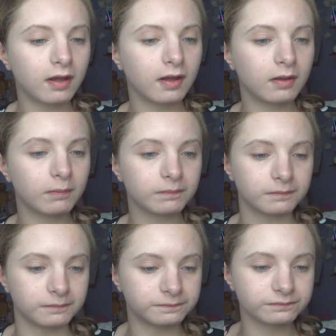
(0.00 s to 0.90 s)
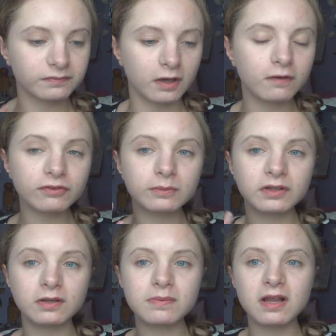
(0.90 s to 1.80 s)
Also I'm
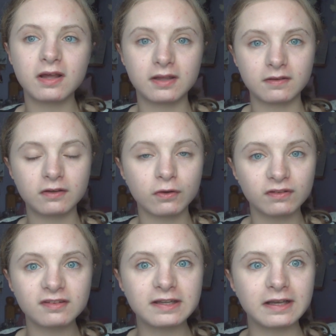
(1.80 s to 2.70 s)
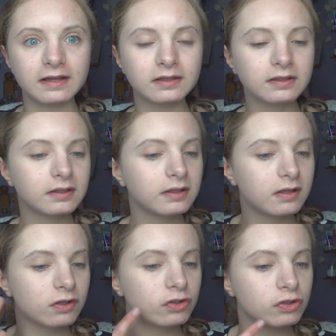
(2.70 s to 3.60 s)
going to apply concealer
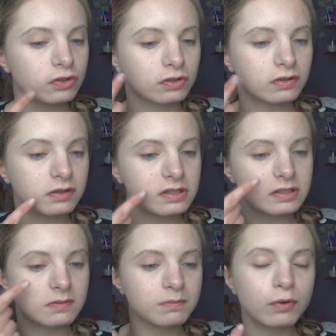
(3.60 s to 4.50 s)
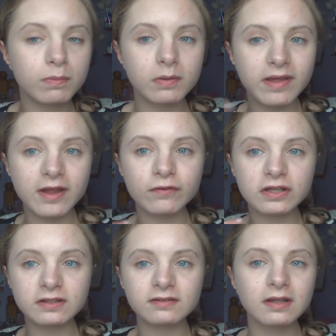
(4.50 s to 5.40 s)
to the problem
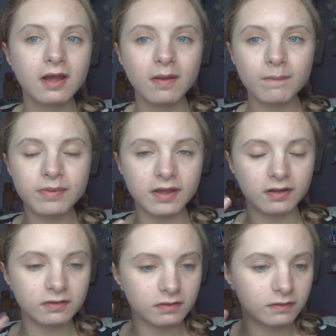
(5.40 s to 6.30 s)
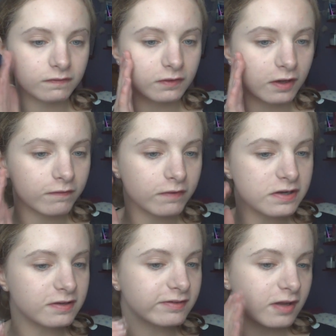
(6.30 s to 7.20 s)
areas, but for
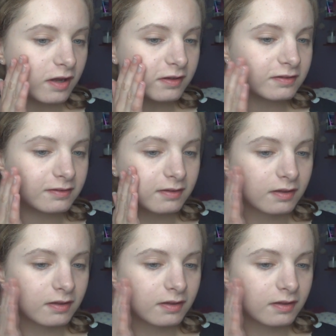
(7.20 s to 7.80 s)
coverage it's nice.